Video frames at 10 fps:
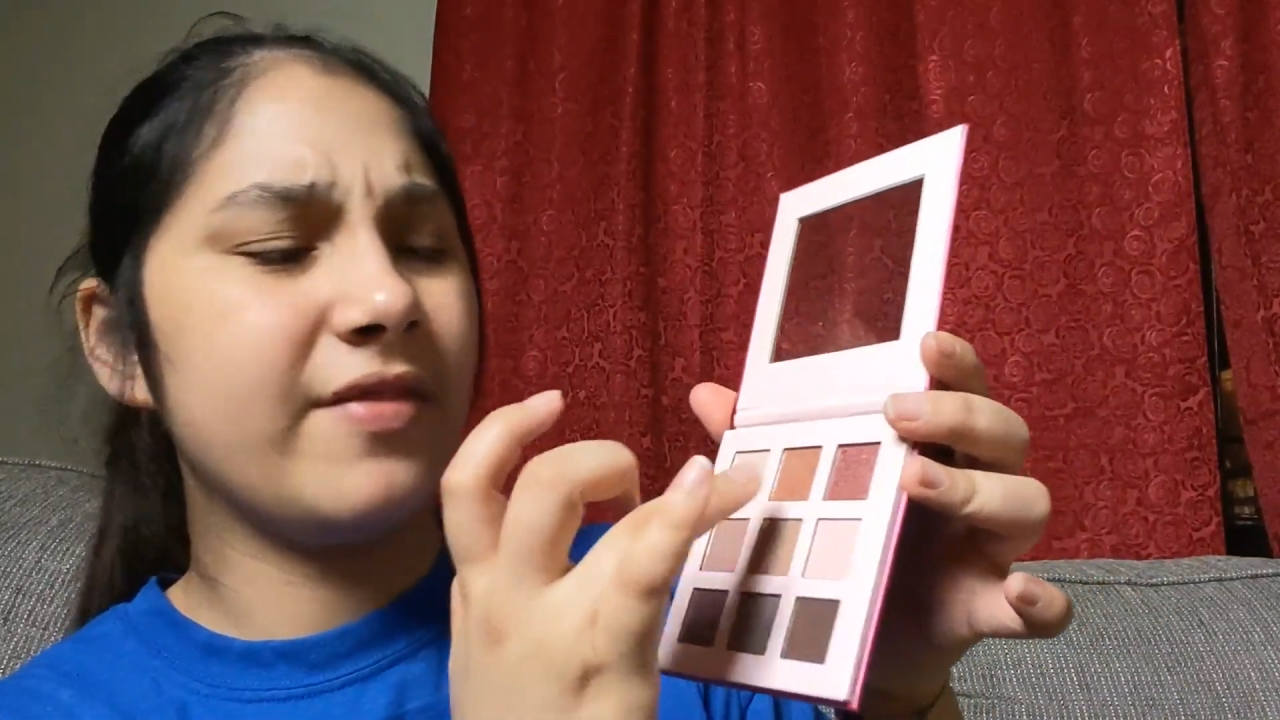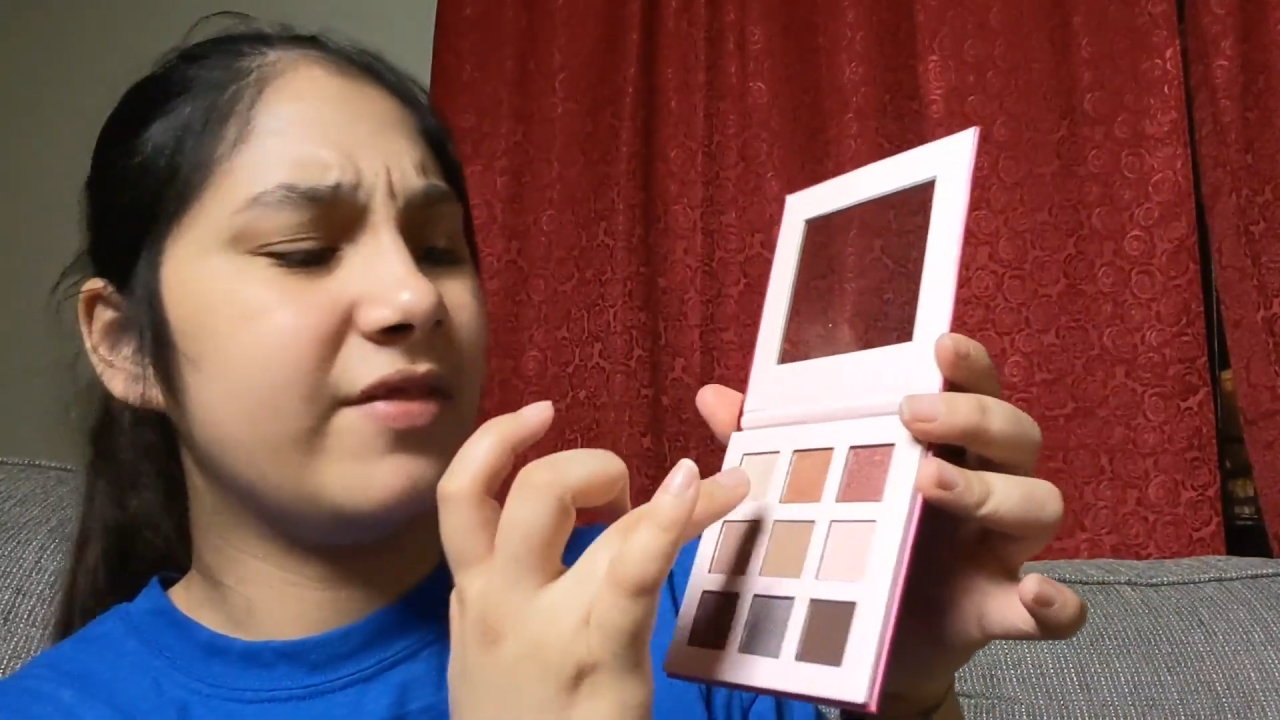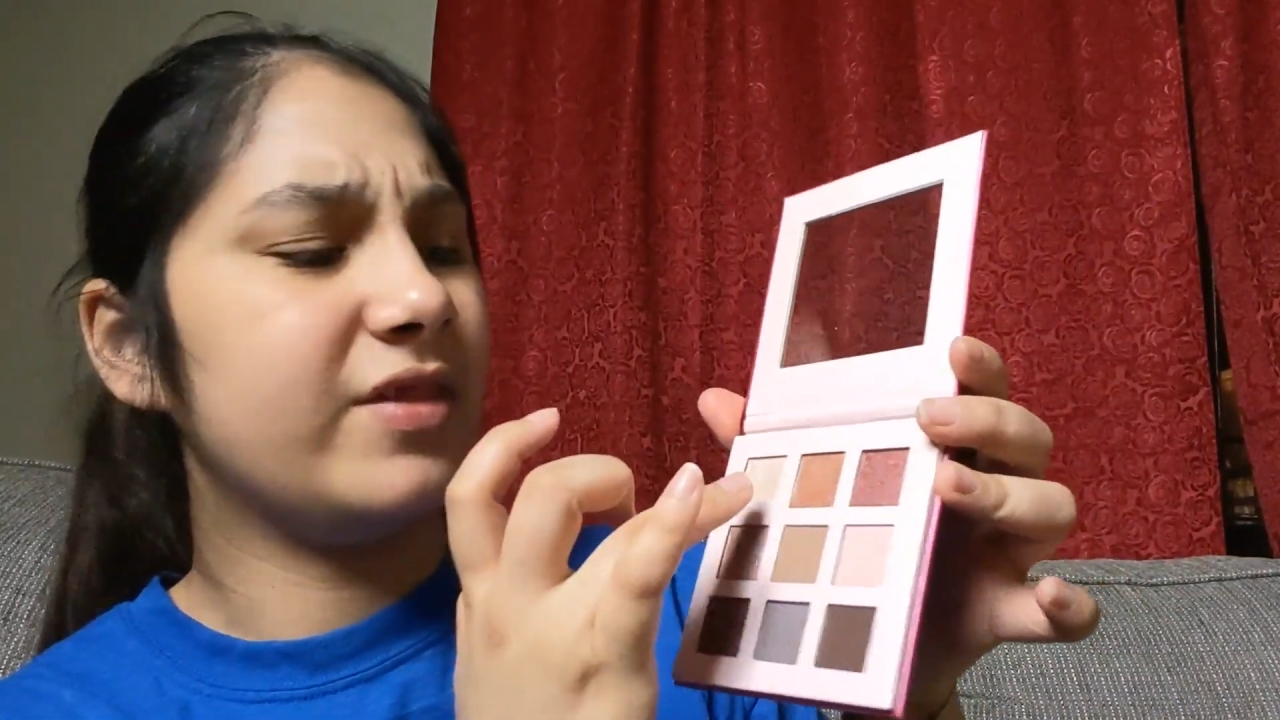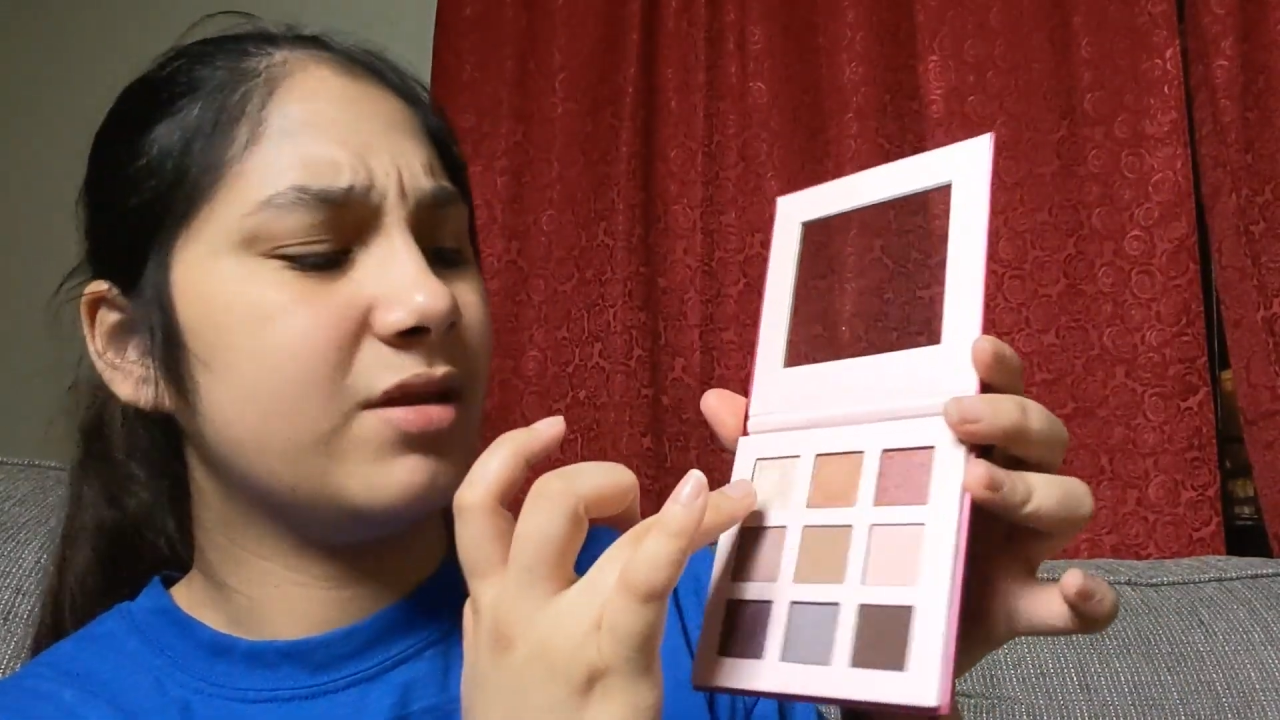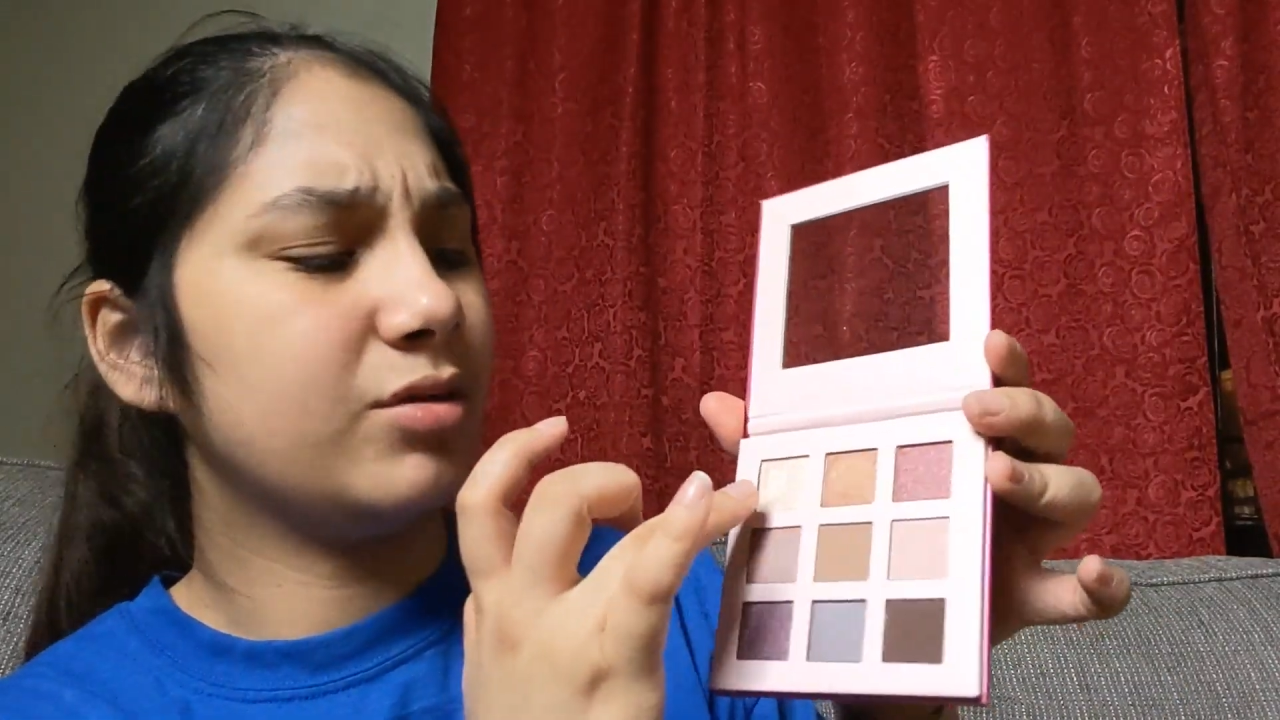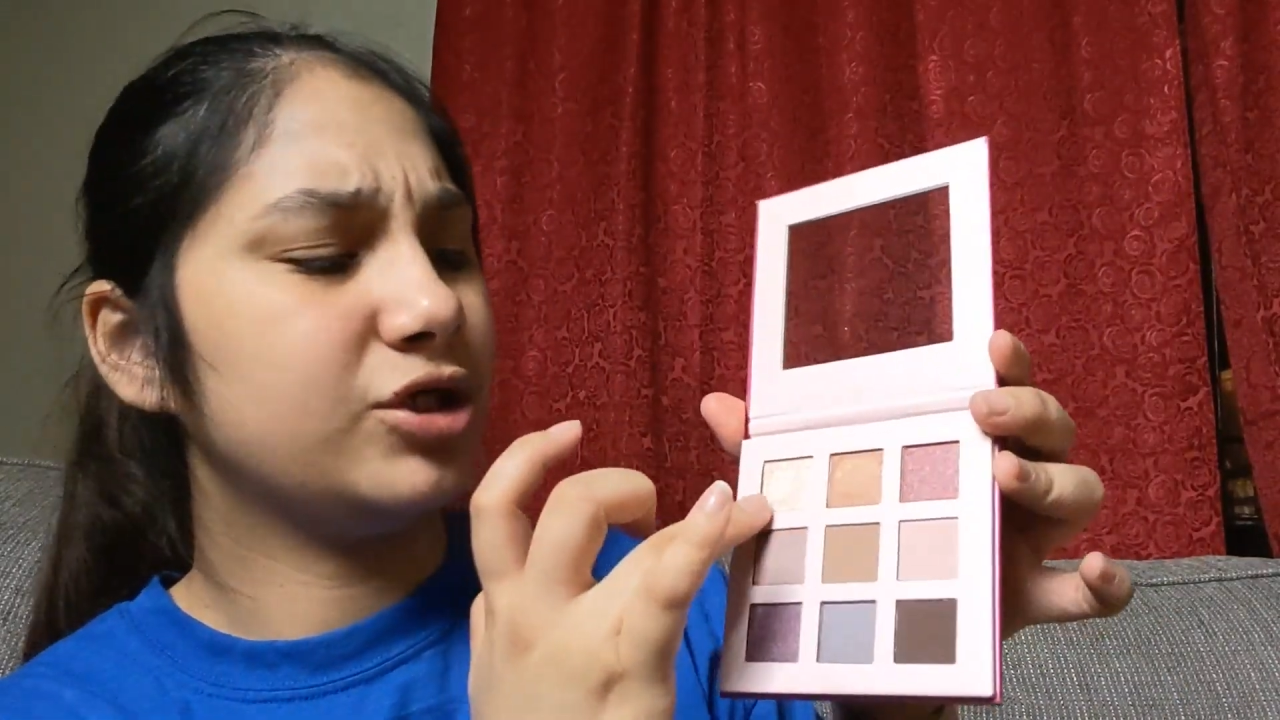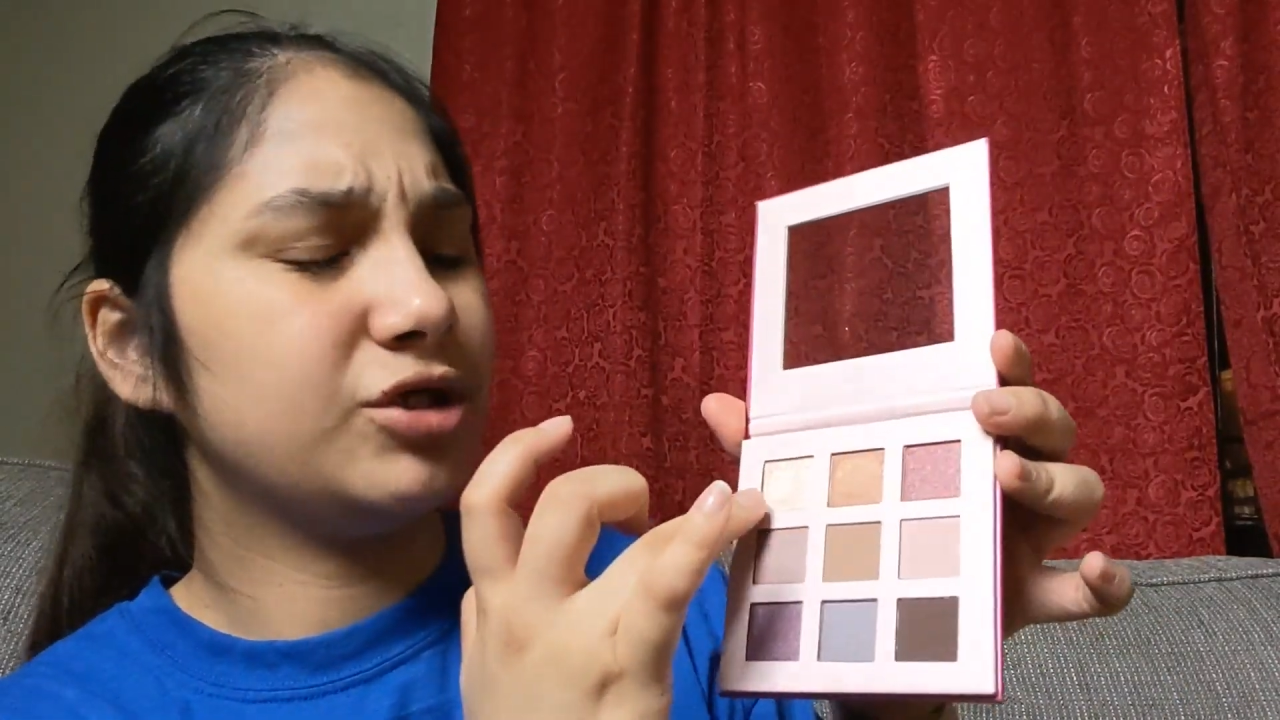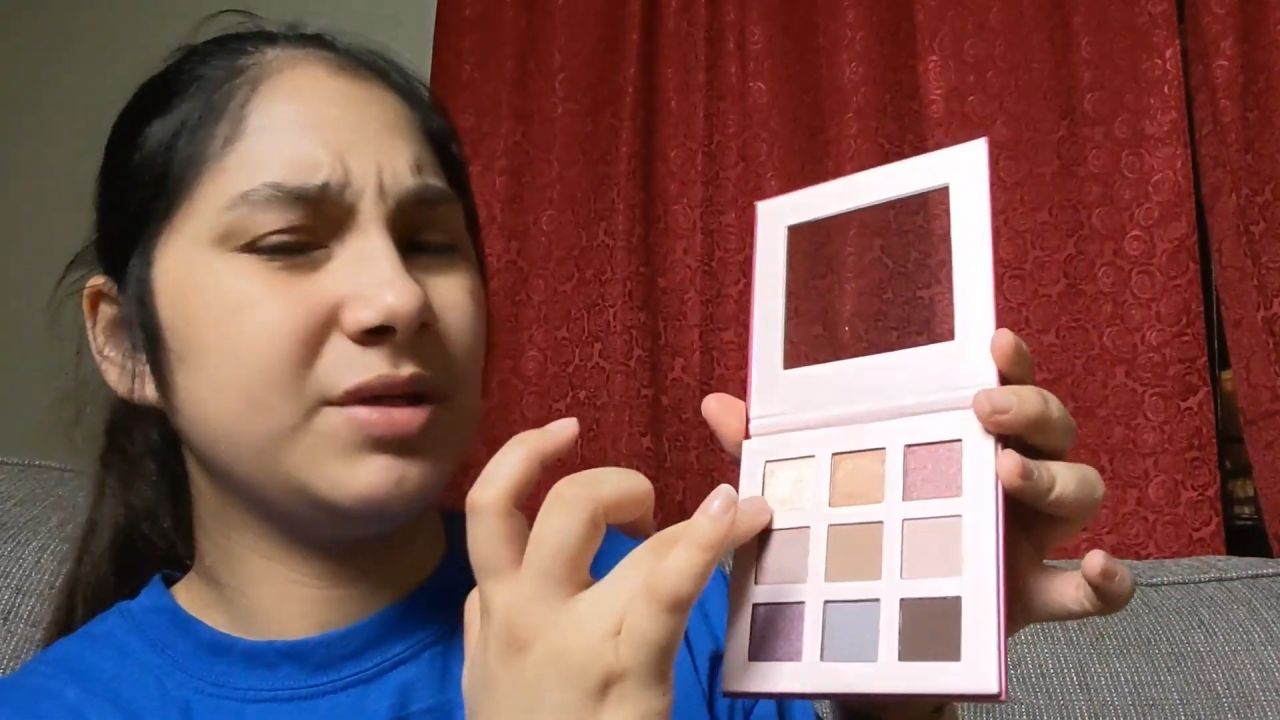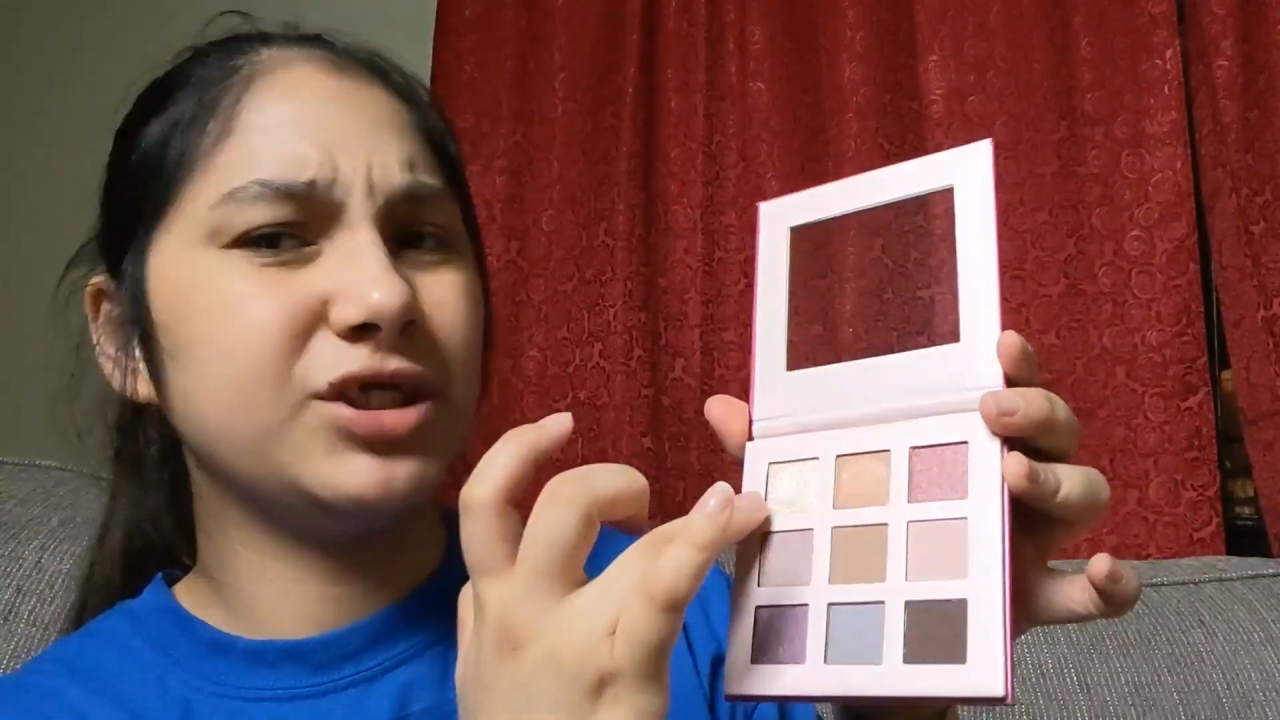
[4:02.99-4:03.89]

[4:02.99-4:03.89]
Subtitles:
and then this one should be